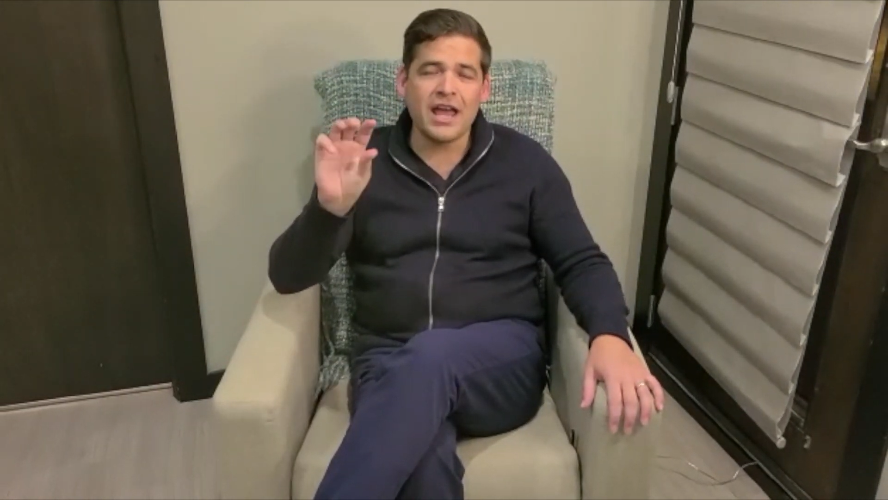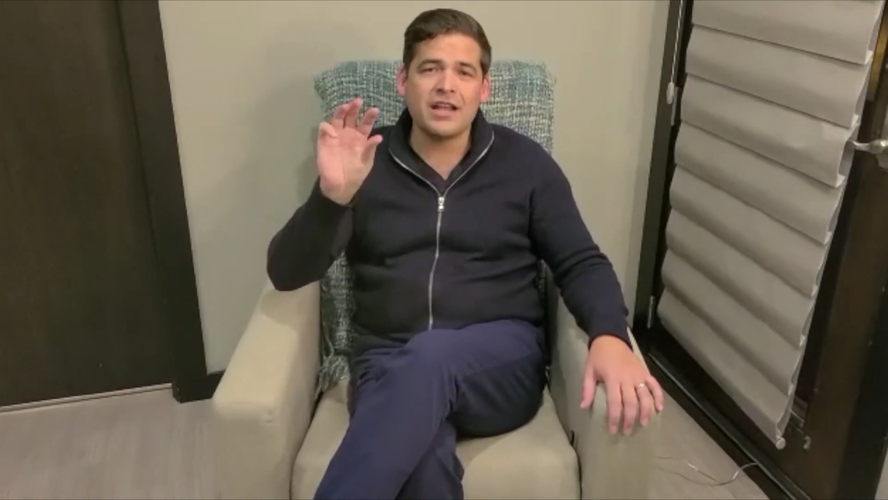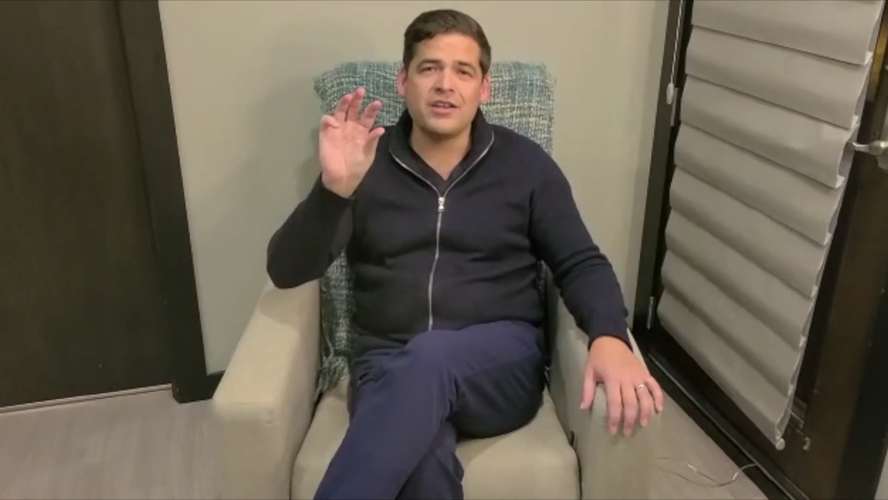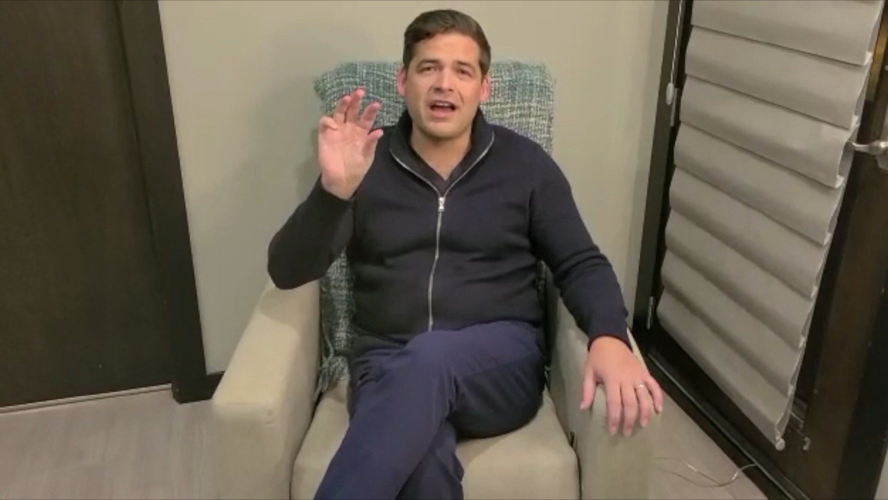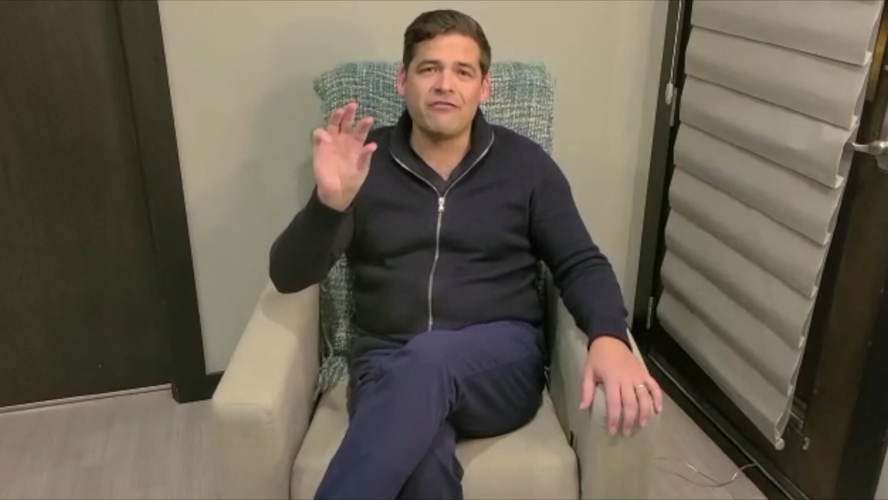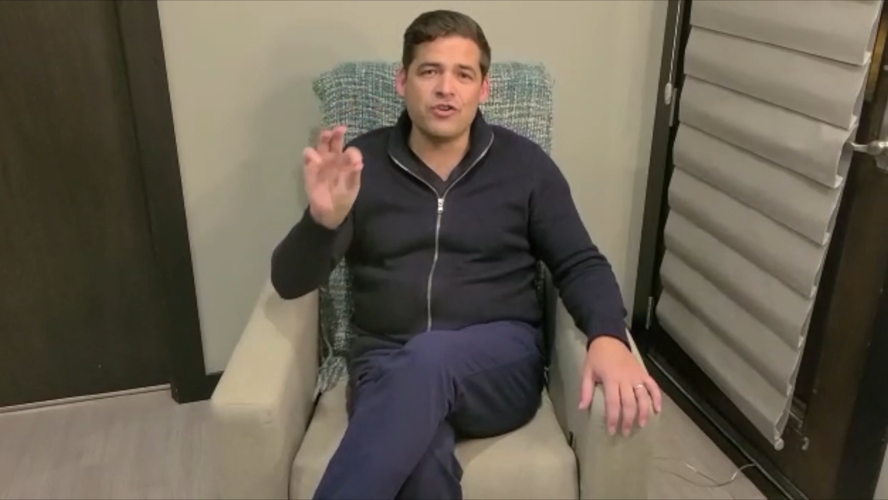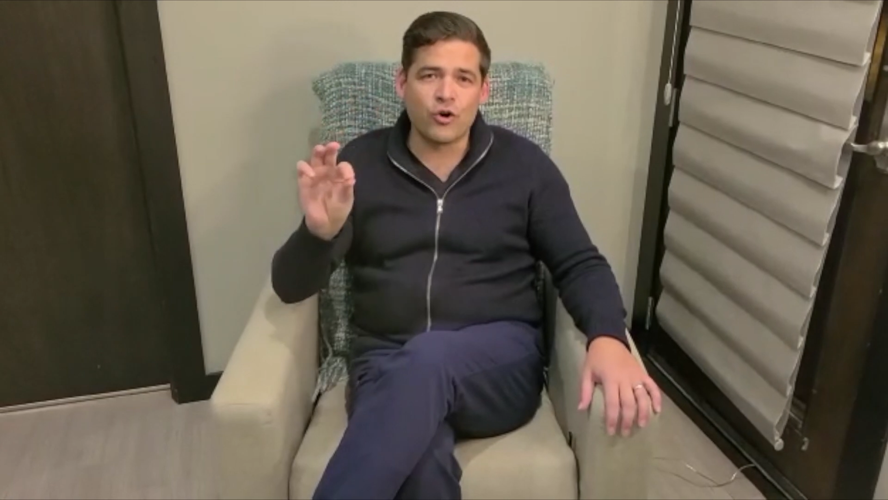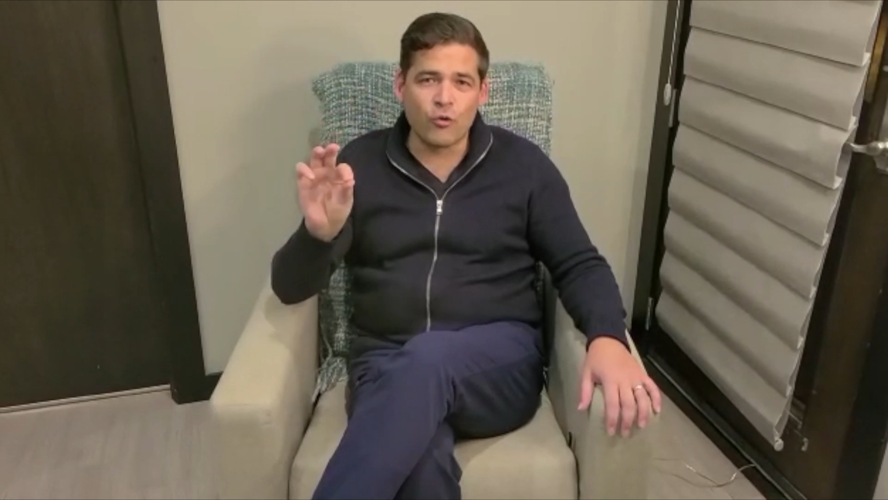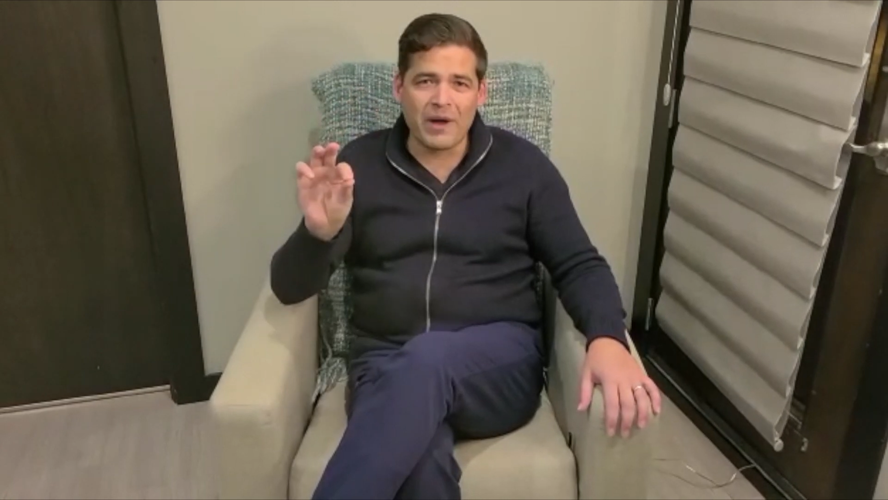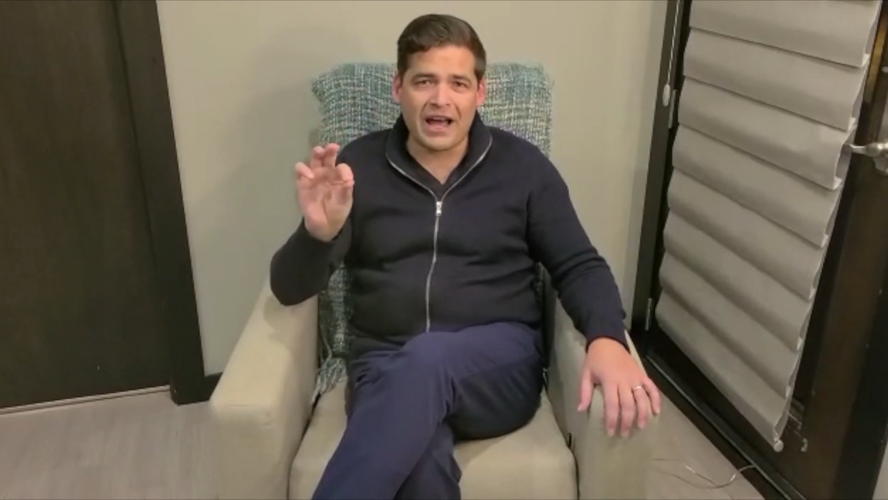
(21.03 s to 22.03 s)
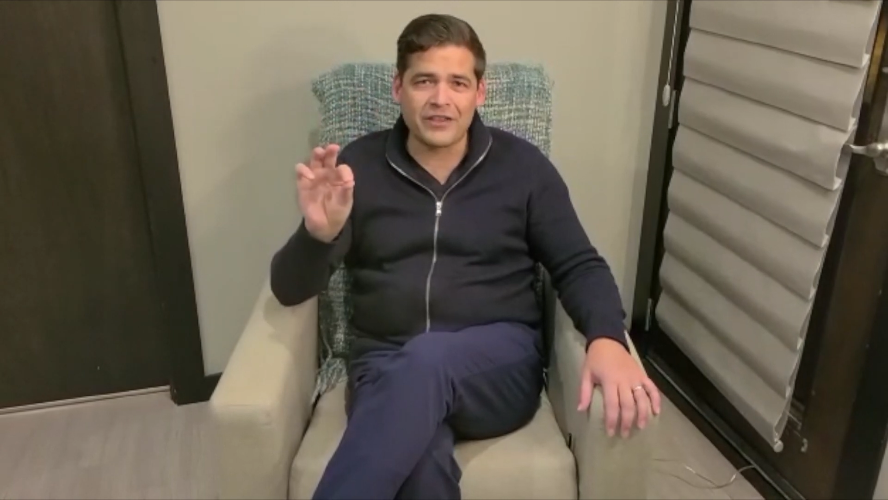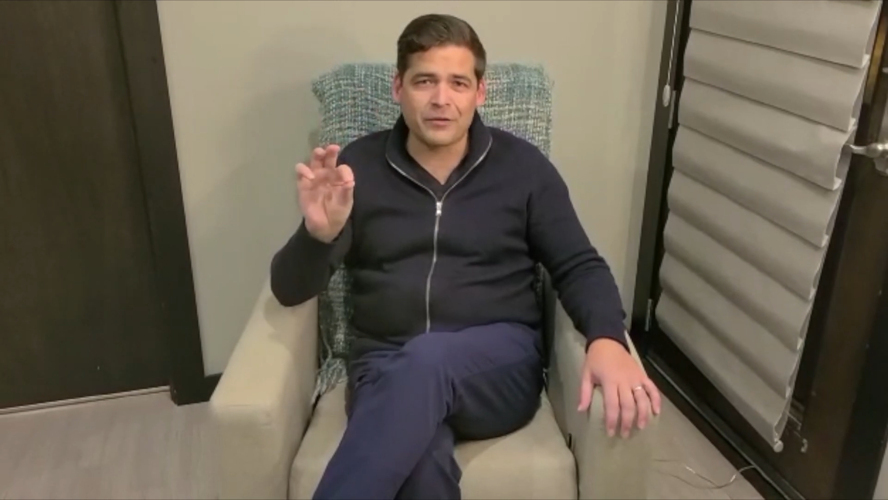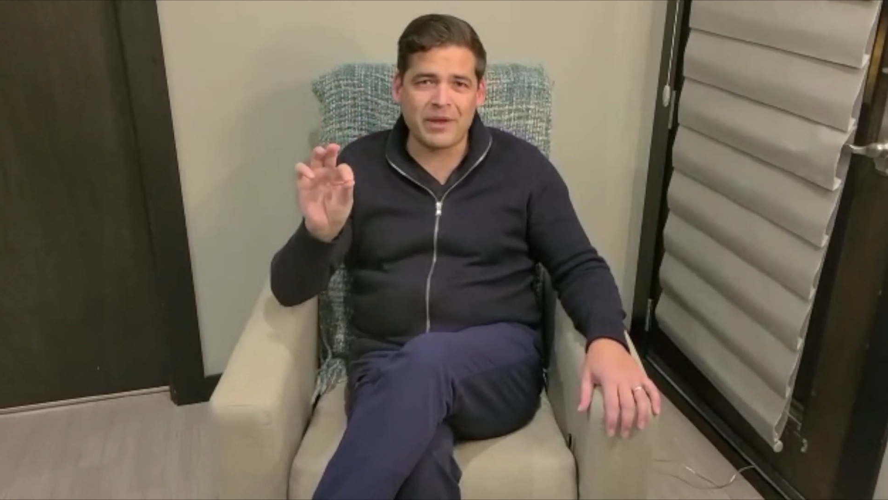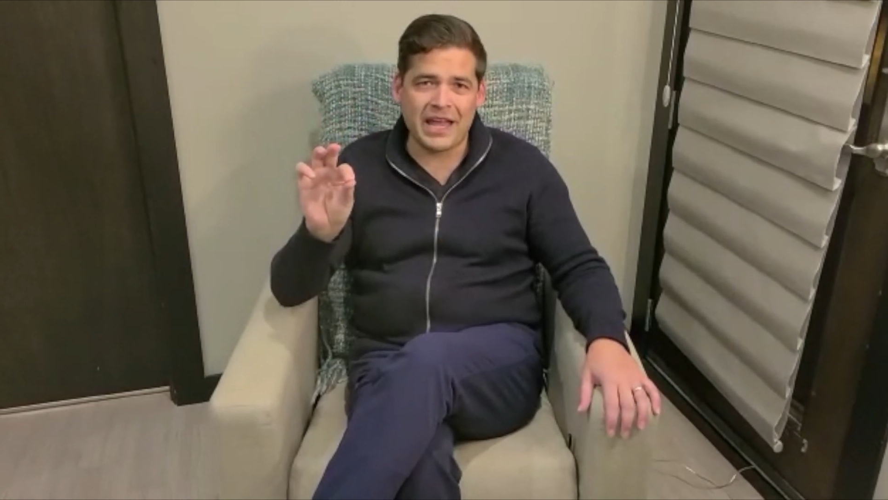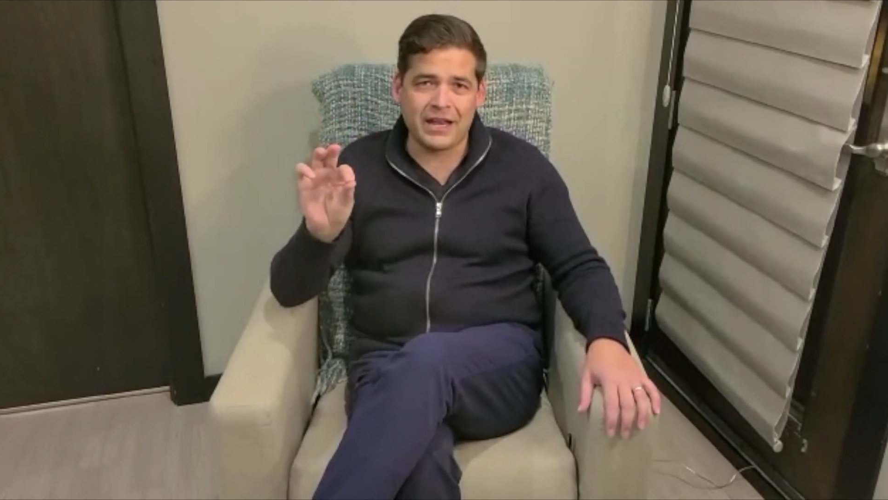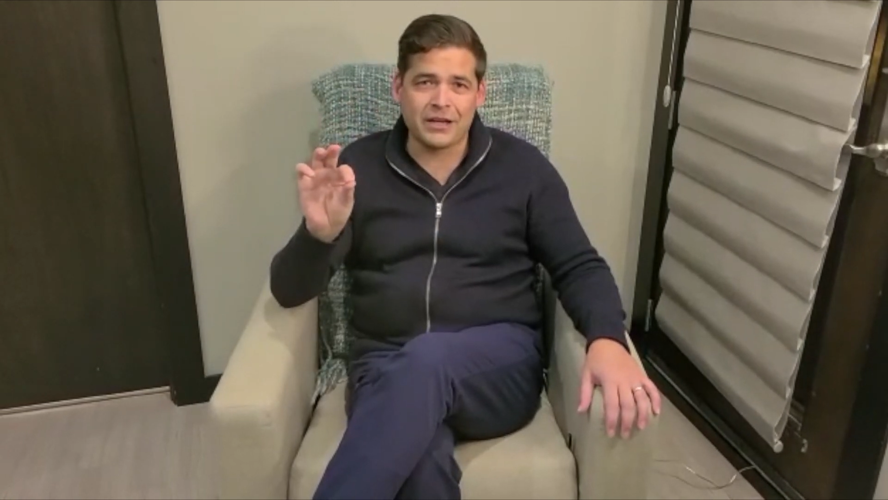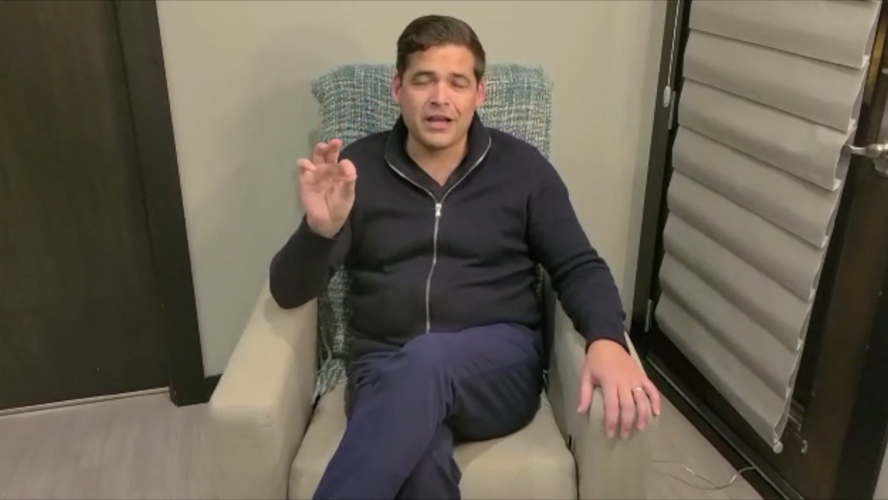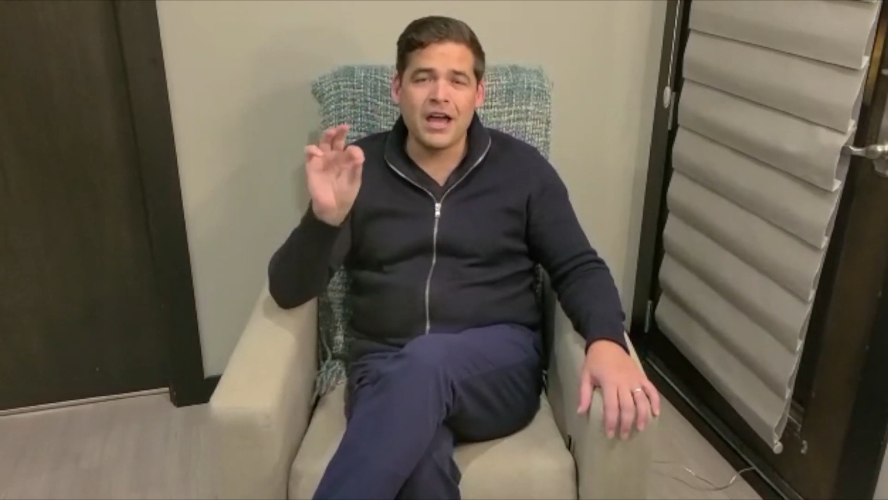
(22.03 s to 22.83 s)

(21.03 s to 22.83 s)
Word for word: and you have neuropathic pain.